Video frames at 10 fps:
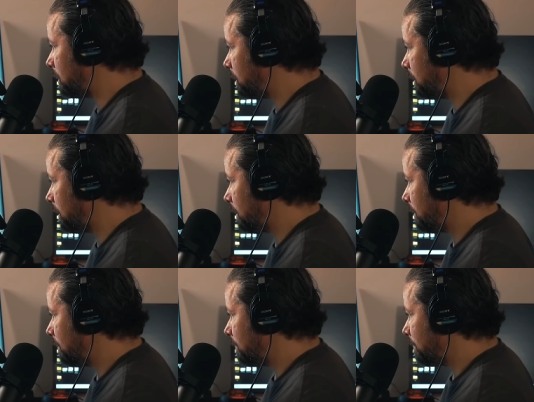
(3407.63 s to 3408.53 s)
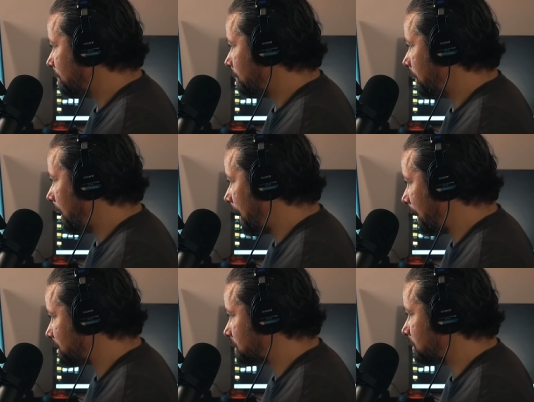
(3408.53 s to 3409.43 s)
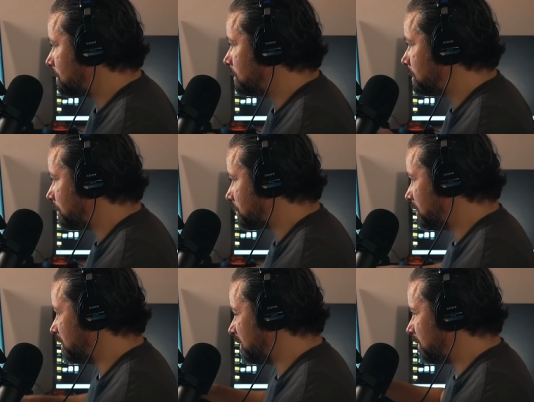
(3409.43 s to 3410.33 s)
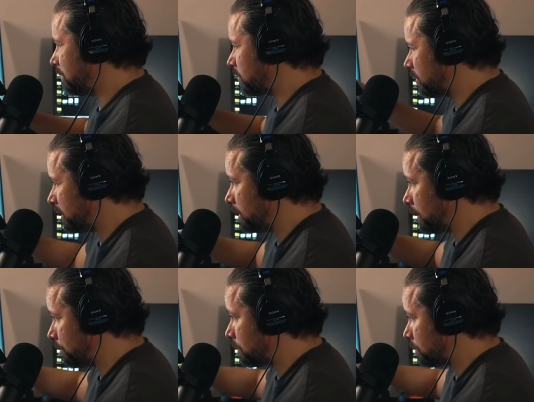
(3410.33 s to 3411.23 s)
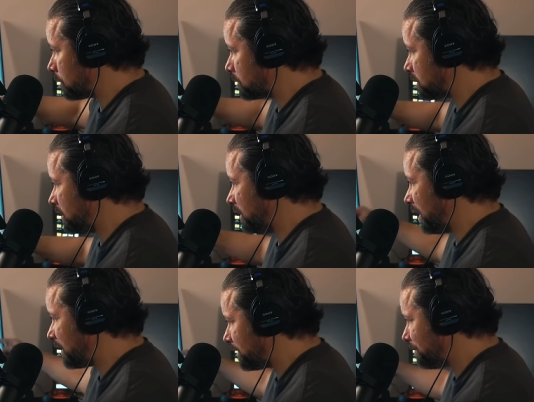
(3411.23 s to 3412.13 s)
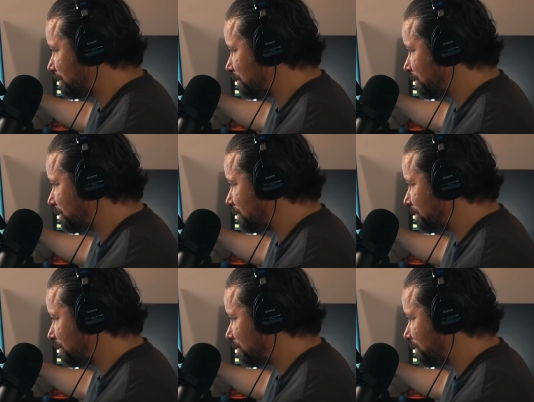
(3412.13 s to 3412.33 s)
he asked Gypsy to clean up the murder scene naked.